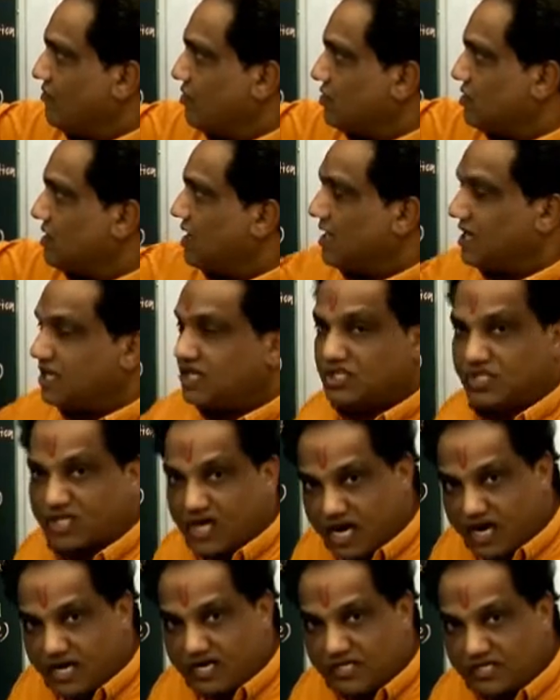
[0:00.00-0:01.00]
oscillating
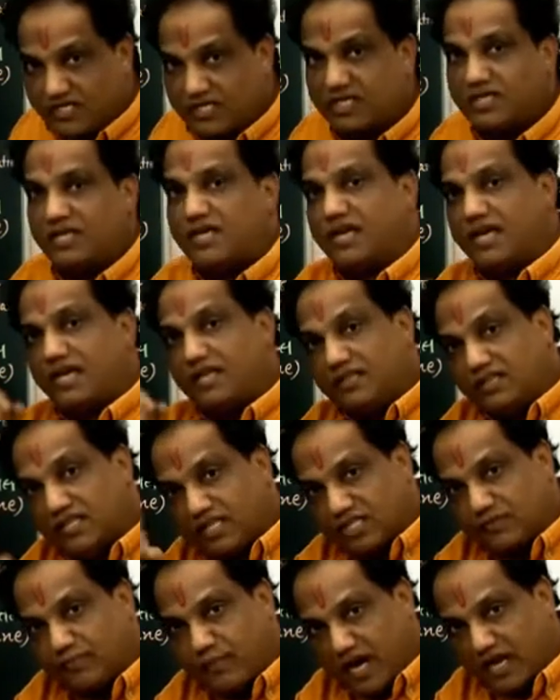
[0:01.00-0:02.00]
charge in
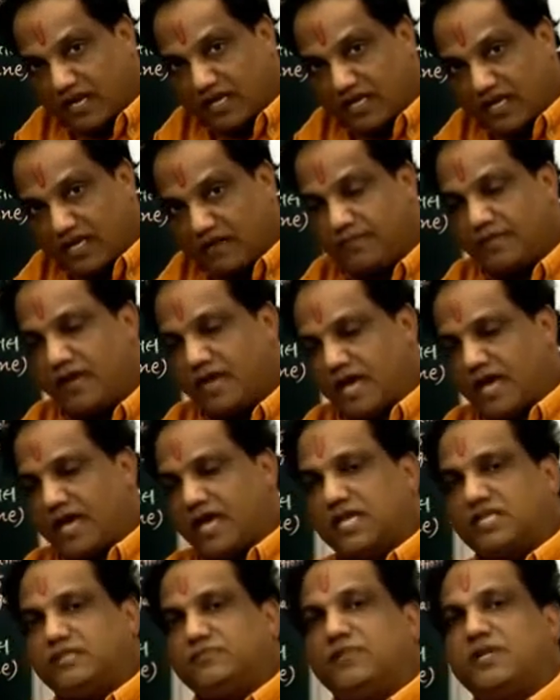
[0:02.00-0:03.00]
the spark gap
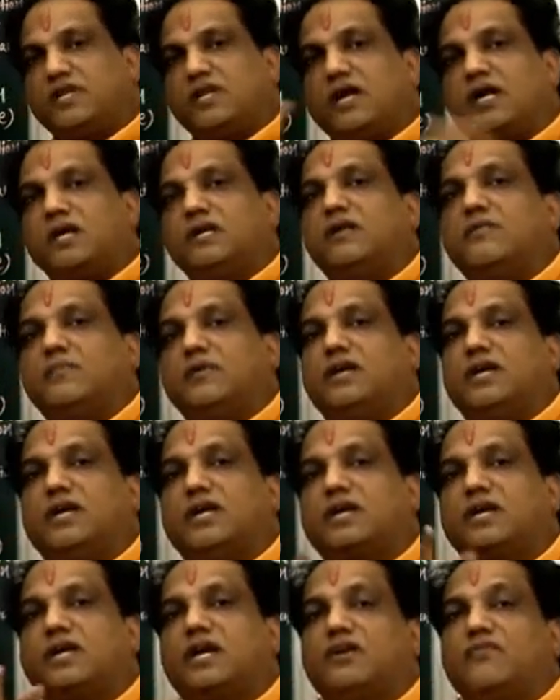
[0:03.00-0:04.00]
has been
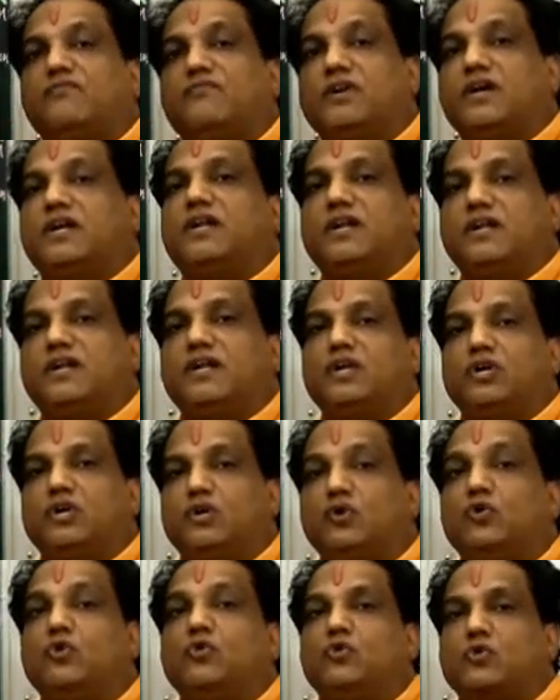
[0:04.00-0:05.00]
ultimately converted
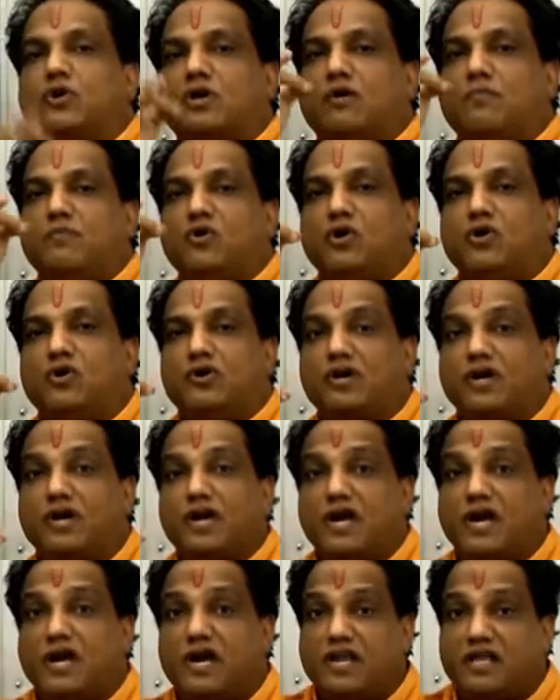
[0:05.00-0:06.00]
into
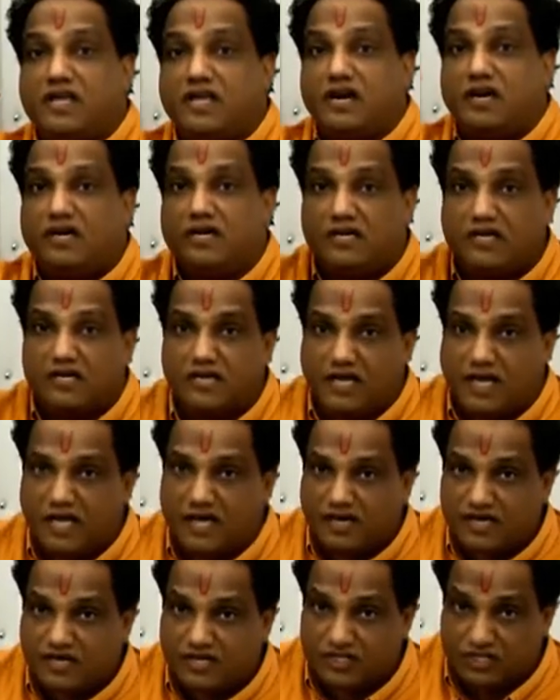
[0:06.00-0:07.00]
radiant
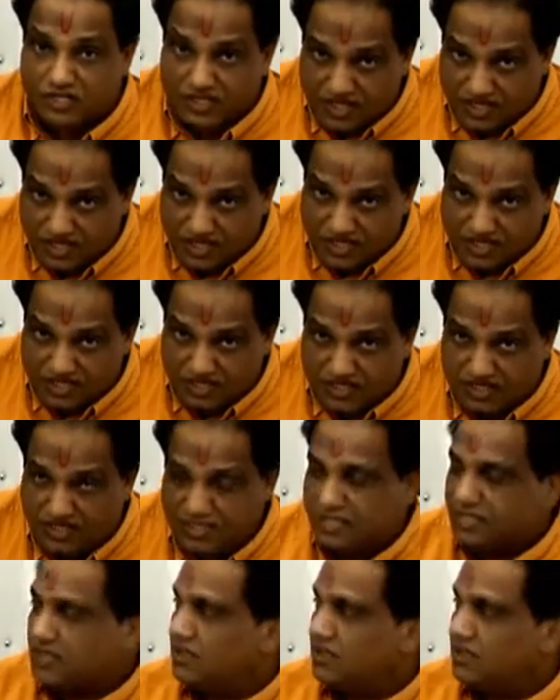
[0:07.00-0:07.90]
energy.